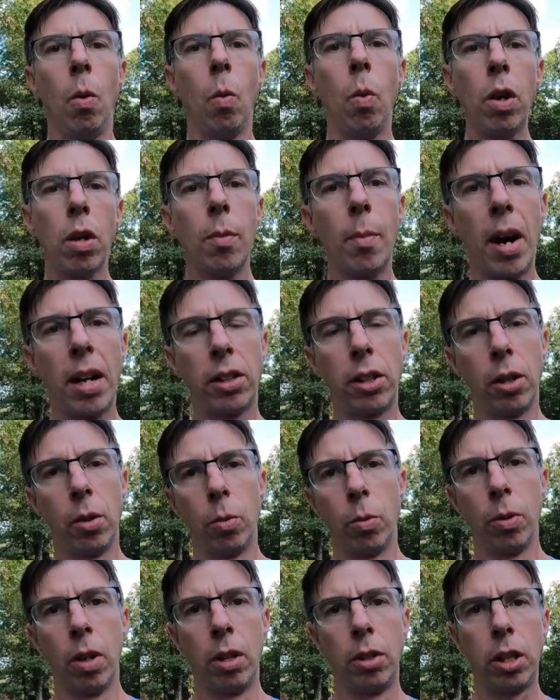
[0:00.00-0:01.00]
Welcome back to
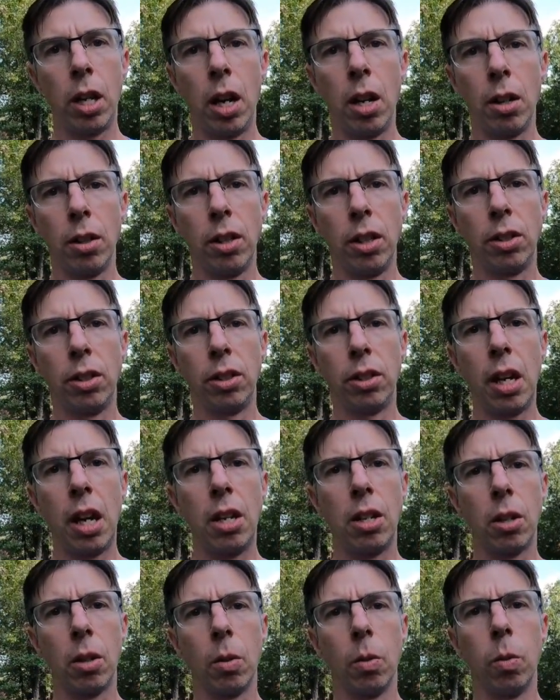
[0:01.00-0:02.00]
the channel. This is
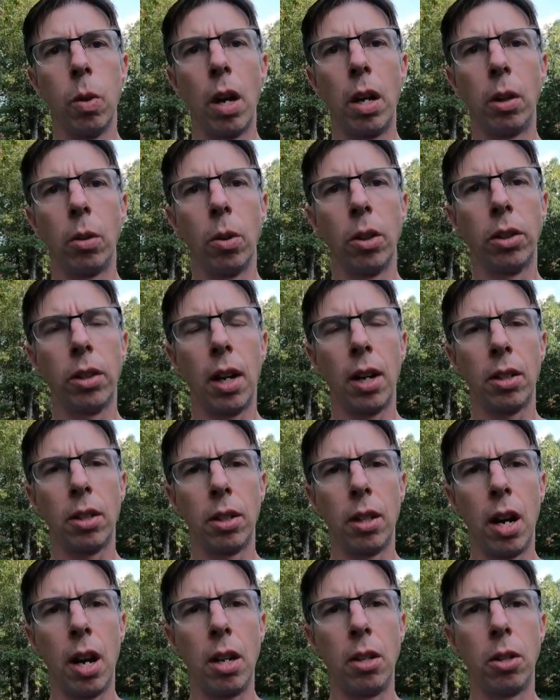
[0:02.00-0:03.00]
Andrew running with
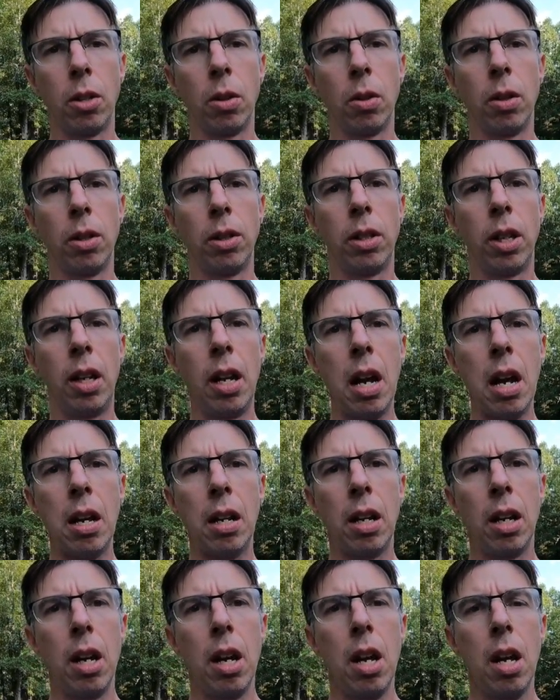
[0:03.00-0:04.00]
Dr. Andrew and
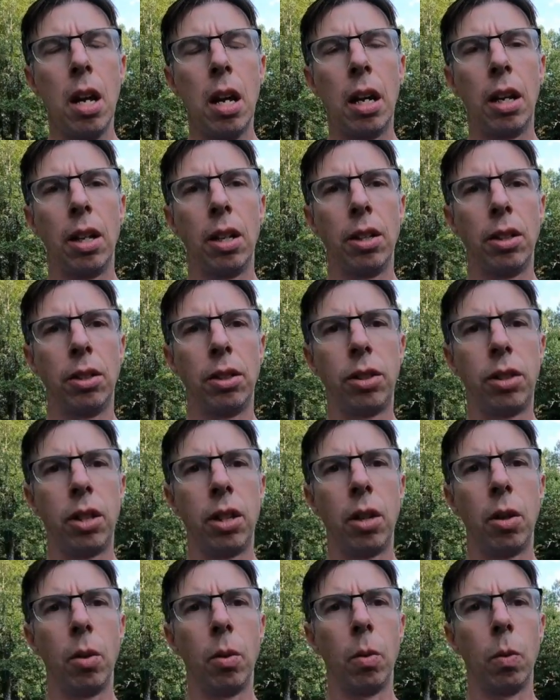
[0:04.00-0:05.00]
today
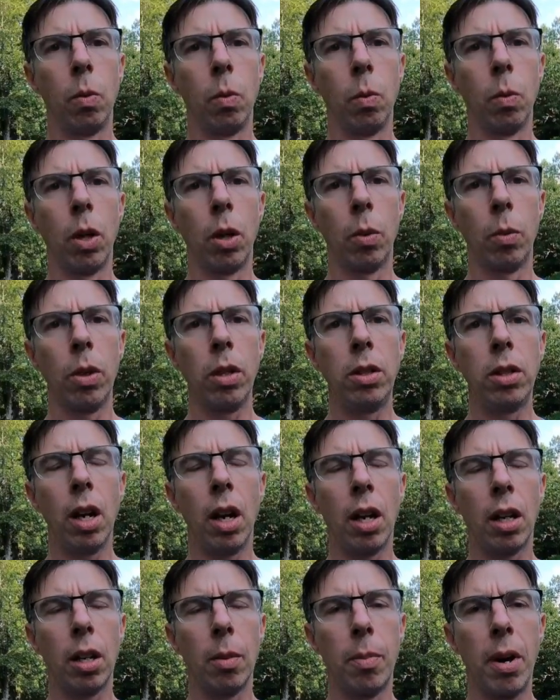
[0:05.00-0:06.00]
is where we
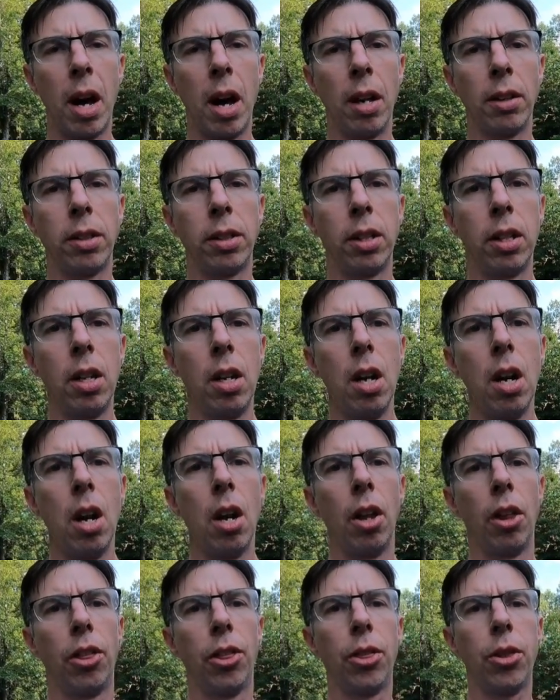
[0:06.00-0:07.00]
talk about
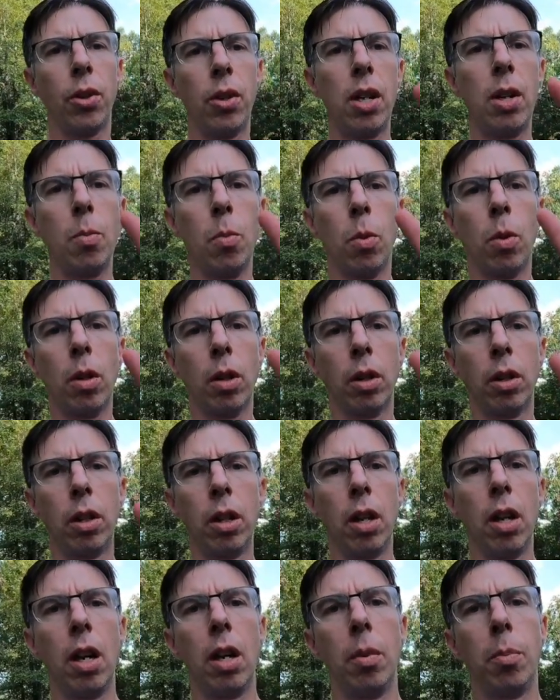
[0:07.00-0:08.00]
three more
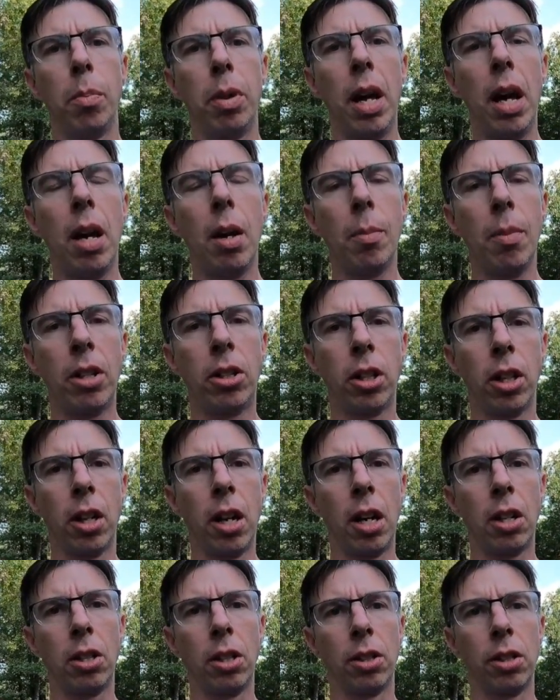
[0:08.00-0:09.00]
good
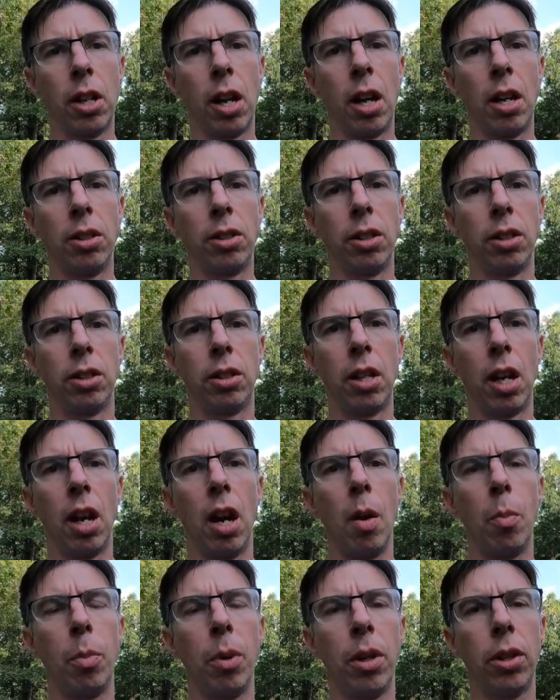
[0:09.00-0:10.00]
plyometric exercises to
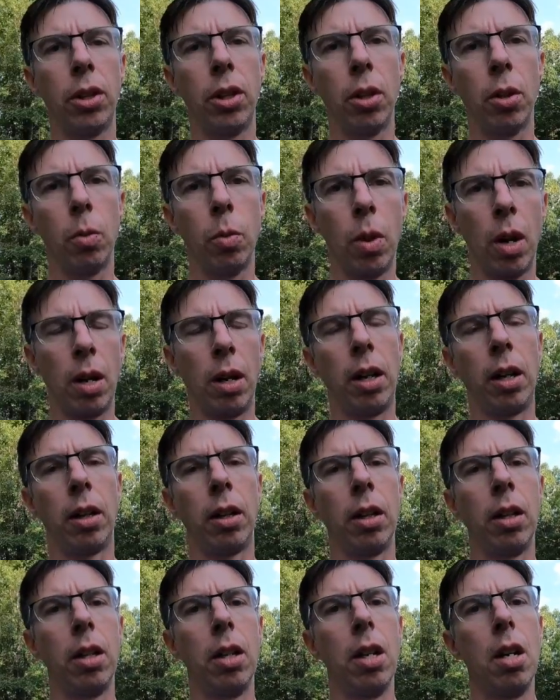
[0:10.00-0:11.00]
help with your running.
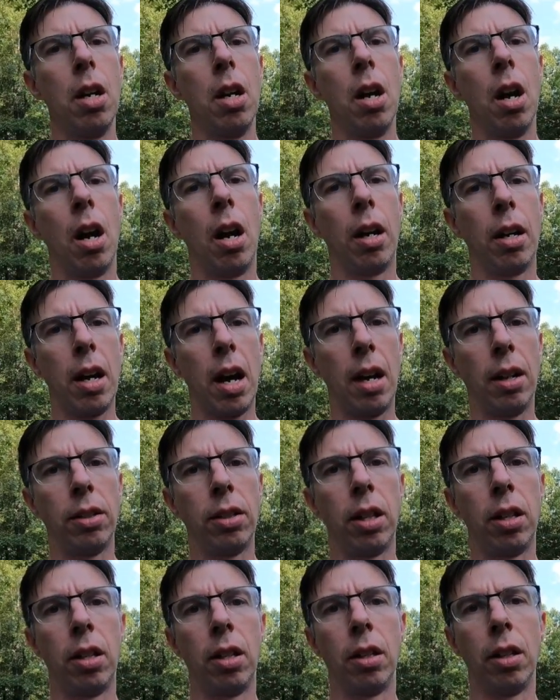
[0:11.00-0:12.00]
All right
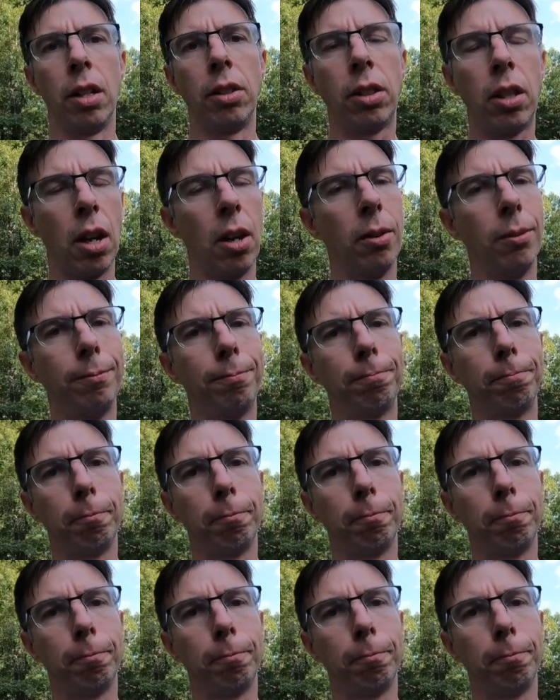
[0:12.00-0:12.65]
guys, let's go.